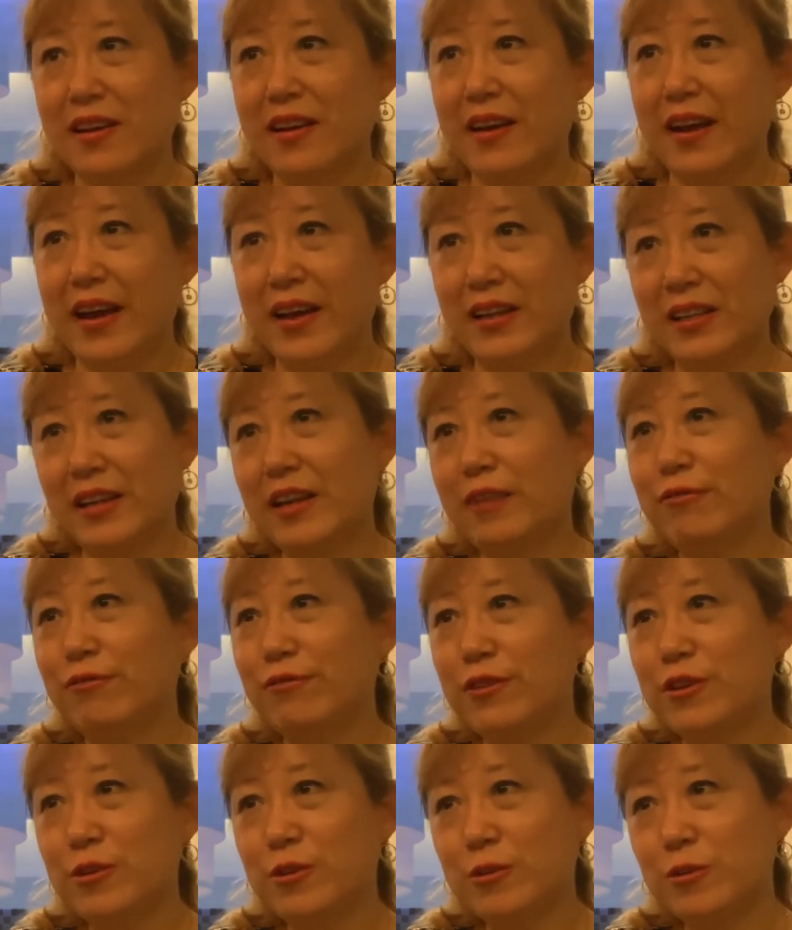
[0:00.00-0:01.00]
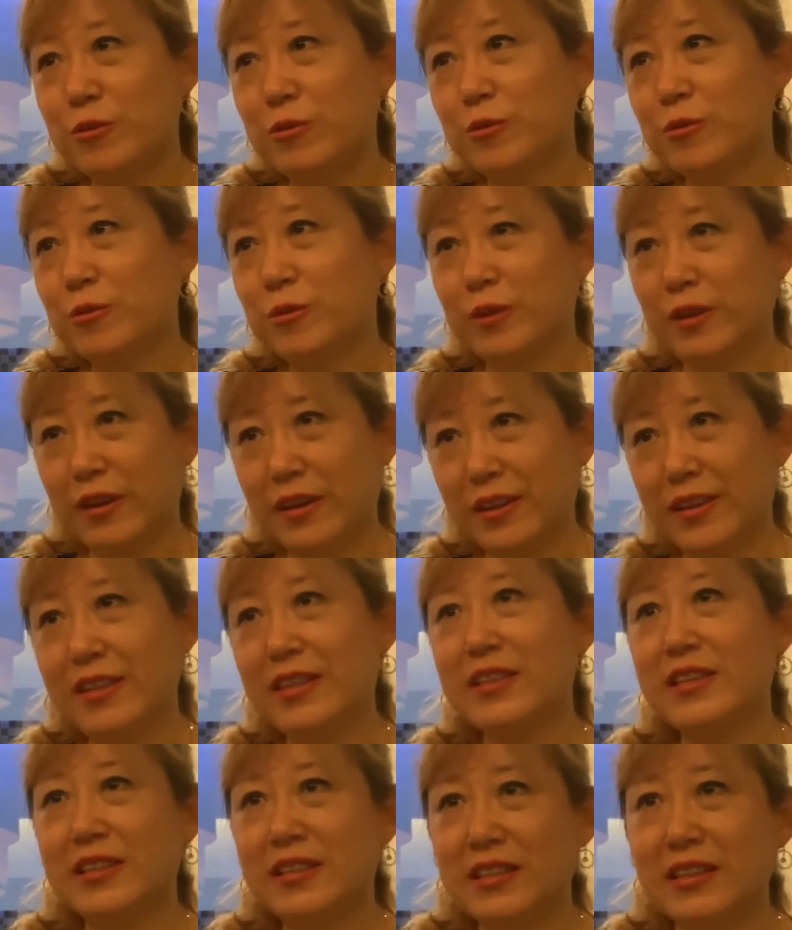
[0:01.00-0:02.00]
if you
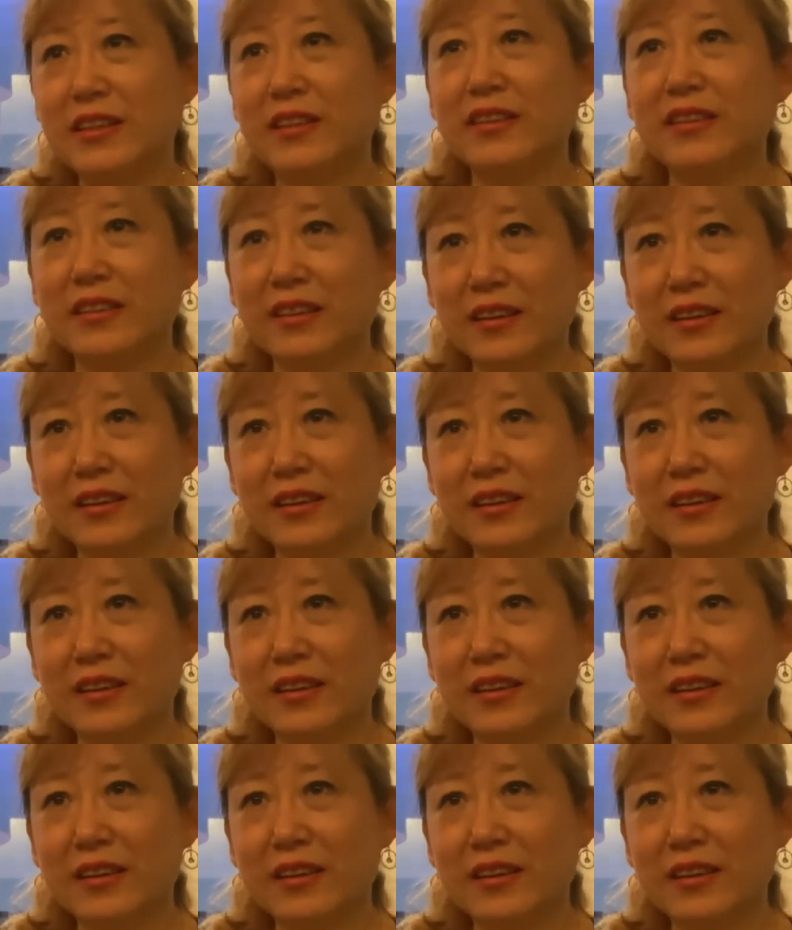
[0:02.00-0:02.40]
eat a